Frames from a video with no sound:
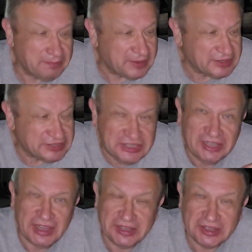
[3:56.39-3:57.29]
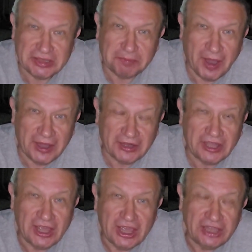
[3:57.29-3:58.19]
but still in a spiral
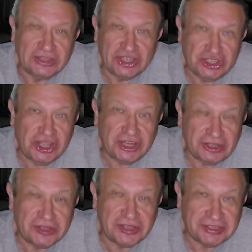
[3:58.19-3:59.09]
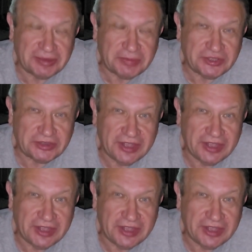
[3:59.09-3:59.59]
in a general description.